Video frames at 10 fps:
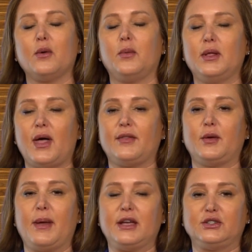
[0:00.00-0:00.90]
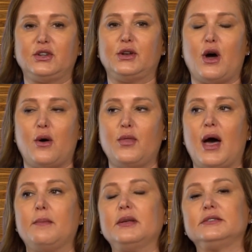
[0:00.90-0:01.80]
We let the patient know
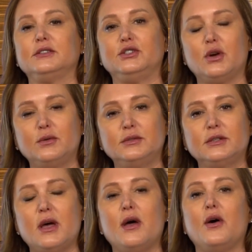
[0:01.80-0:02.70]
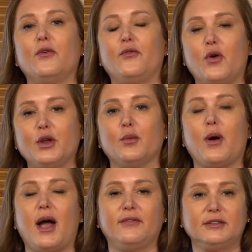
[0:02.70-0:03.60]
that Mrs. Jones, for your
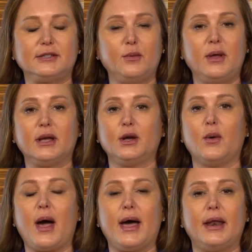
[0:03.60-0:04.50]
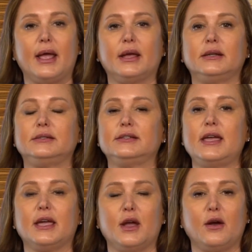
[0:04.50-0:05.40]
privacy, we can go ahead and
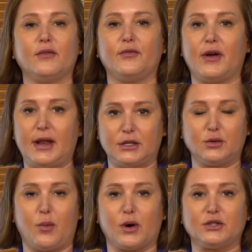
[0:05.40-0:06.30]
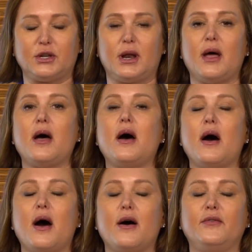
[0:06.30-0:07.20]
take care of the financial portion
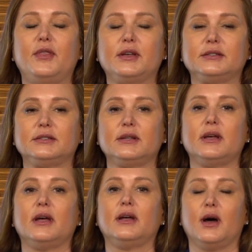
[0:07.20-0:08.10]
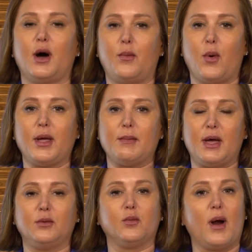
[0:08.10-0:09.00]
of this
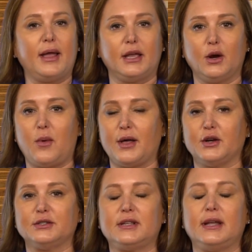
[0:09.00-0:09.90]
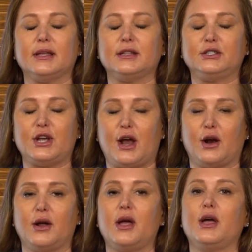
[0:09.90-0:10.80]
appointment right here while you're sitting in the
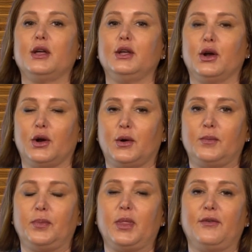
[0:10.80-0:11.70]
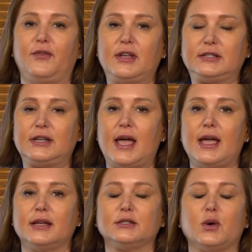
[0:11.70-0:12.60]
chair. Your fee
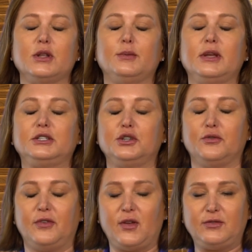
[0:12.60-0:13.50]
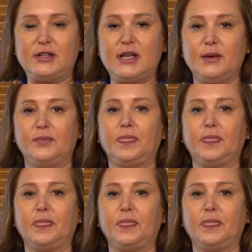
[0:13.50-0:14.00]
today is going to be $250.